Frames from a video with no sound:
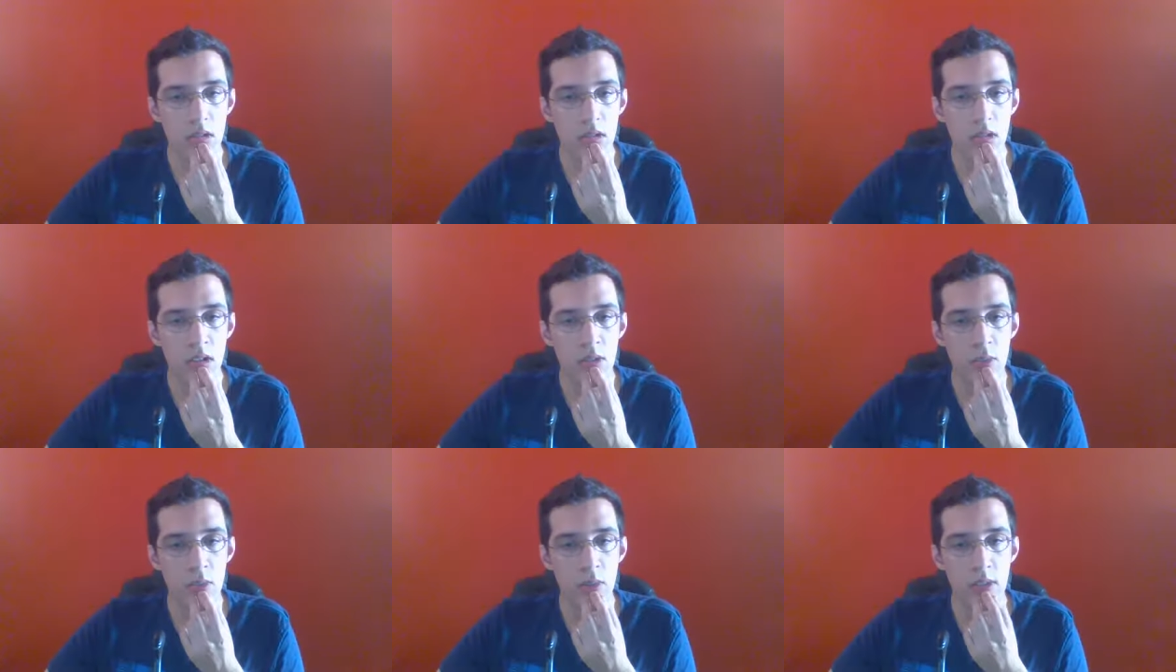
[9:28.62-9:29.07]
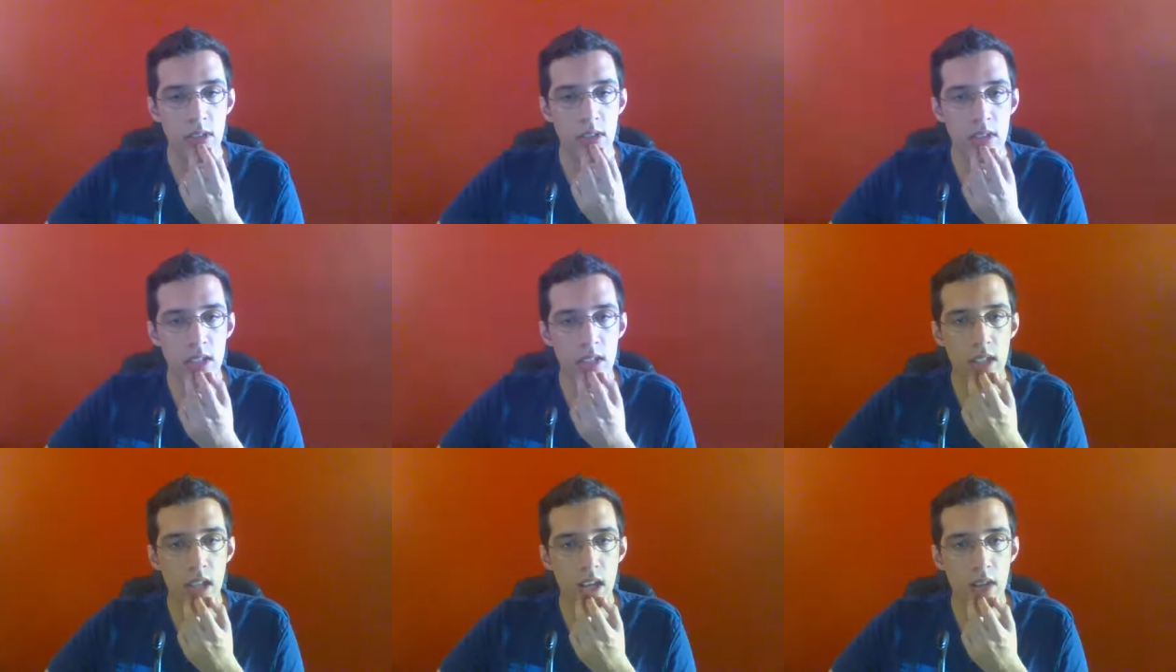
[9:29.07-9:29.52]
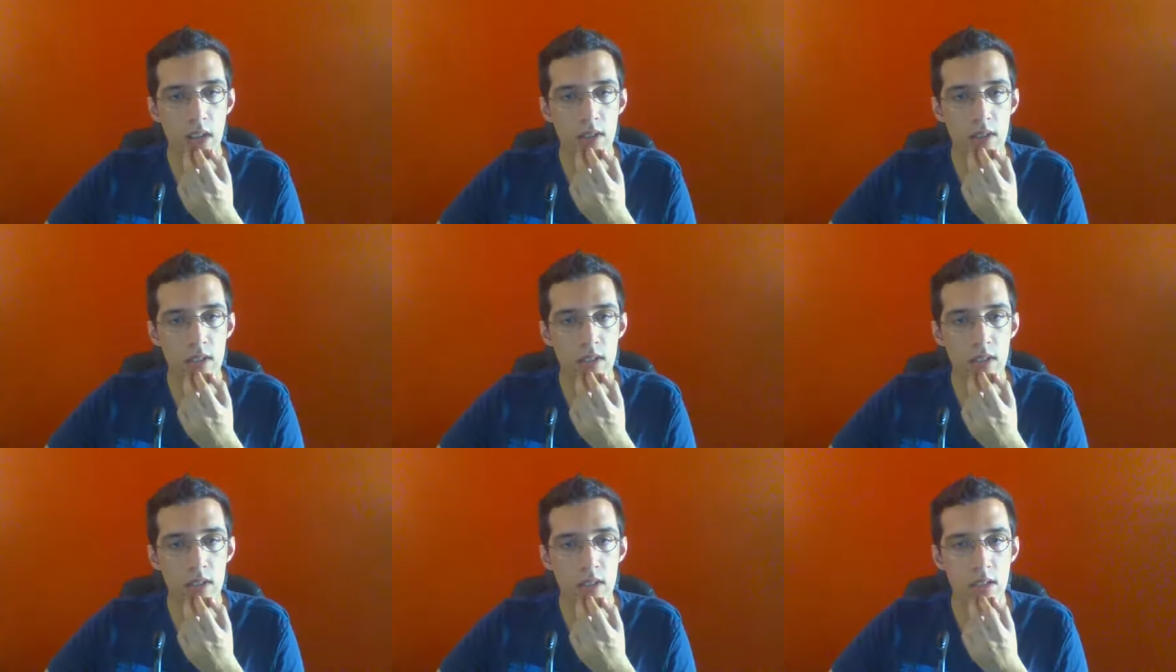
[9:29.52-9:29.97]
as well as
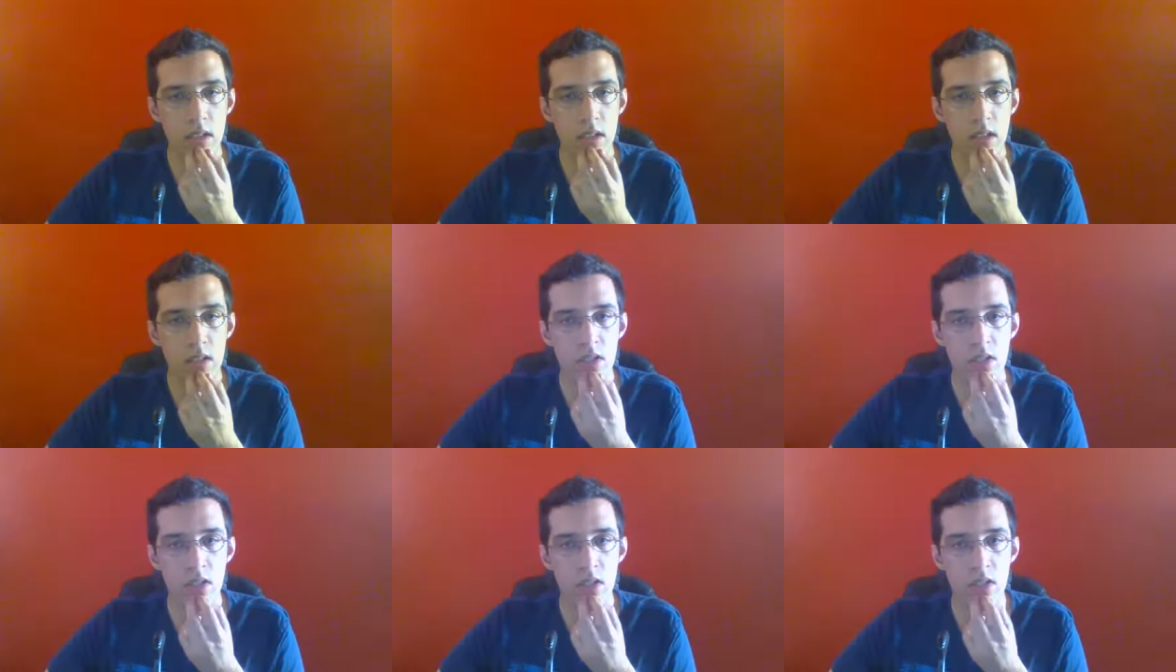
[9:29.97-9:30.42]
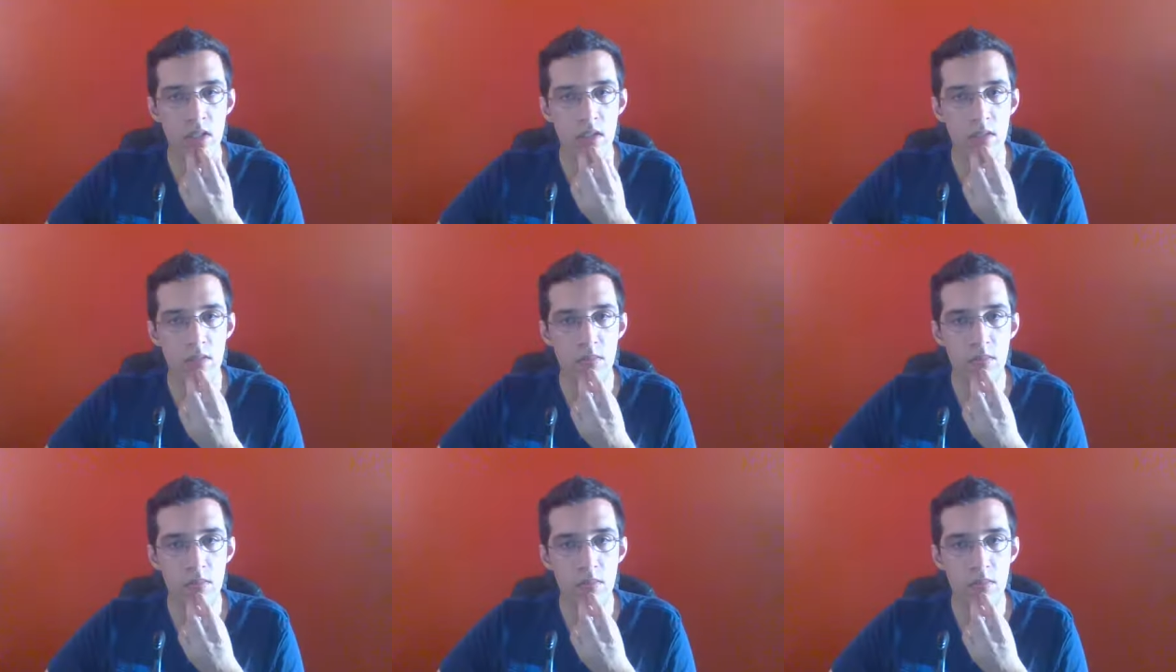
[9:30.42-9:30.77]
Carrot. They're just